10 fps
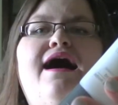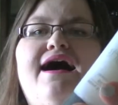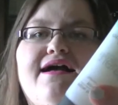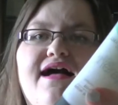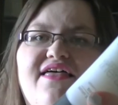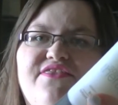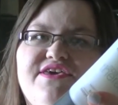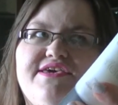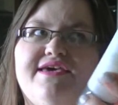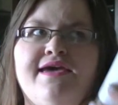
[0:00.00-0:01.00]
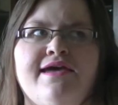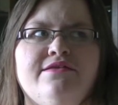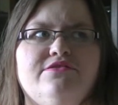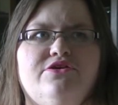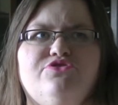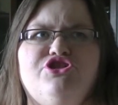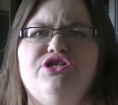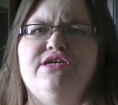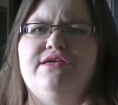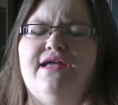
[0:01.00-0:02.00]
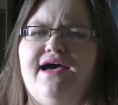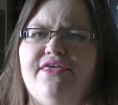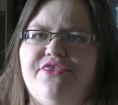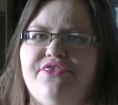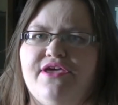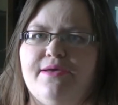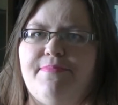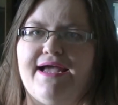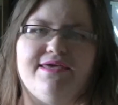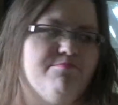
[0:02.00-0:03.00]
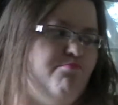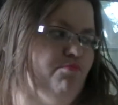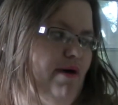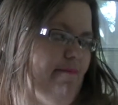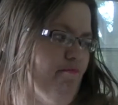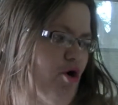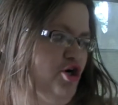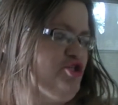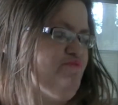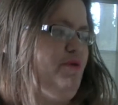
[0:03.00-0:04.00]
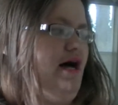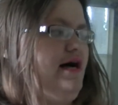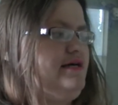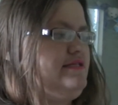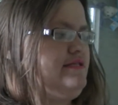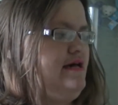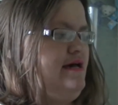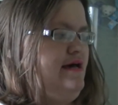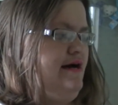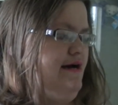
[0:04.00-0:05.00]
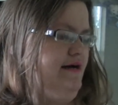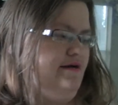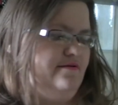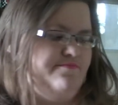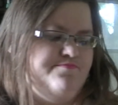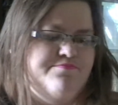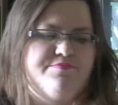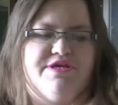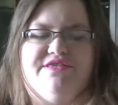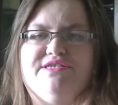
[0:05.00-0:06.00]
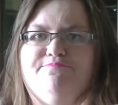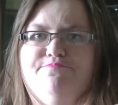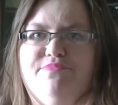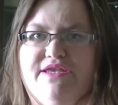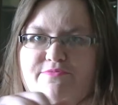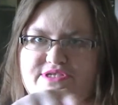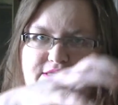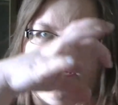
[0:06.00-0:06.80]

I got the hand lotion, I think, back in my March box, um, and this and it was in